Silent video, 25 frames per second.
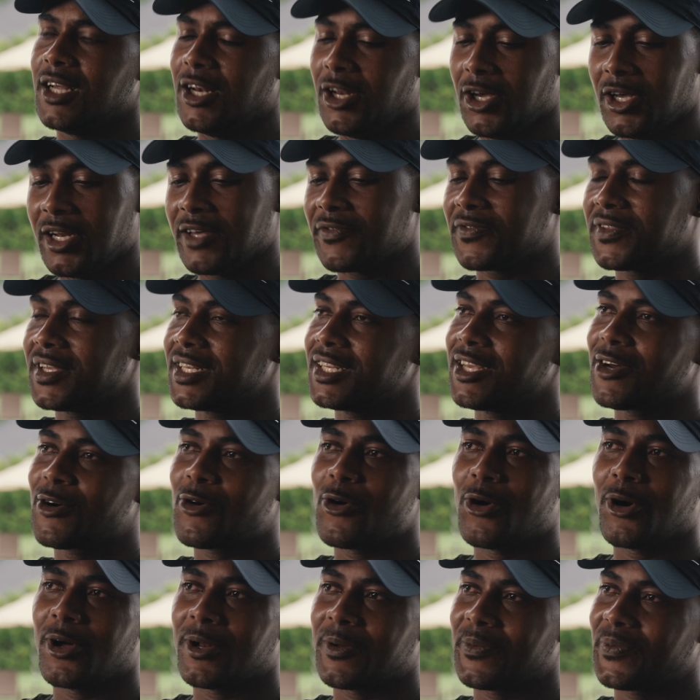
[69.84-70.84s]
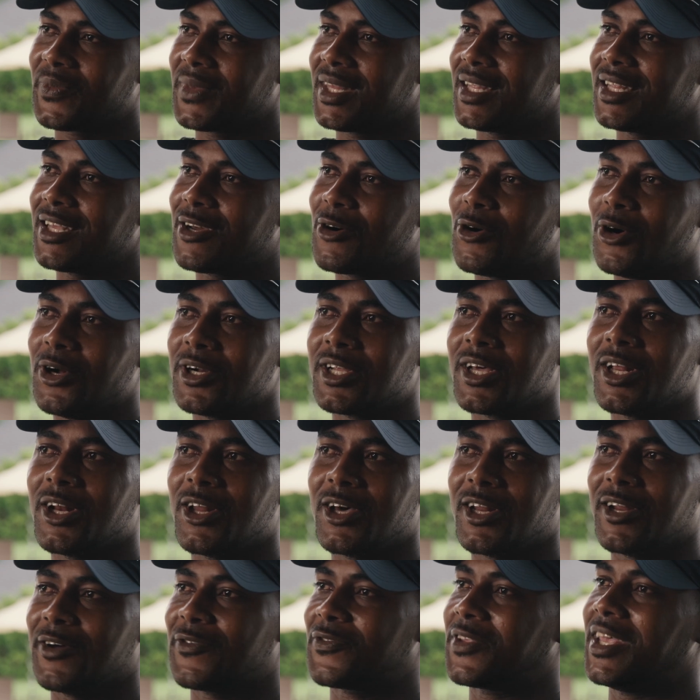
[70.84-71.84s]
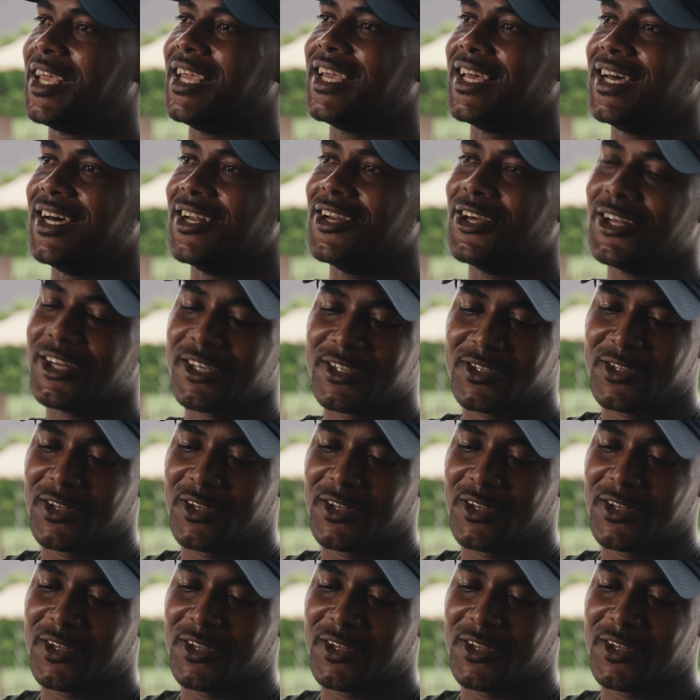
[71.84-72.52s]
A lot of things they call. They called a lot of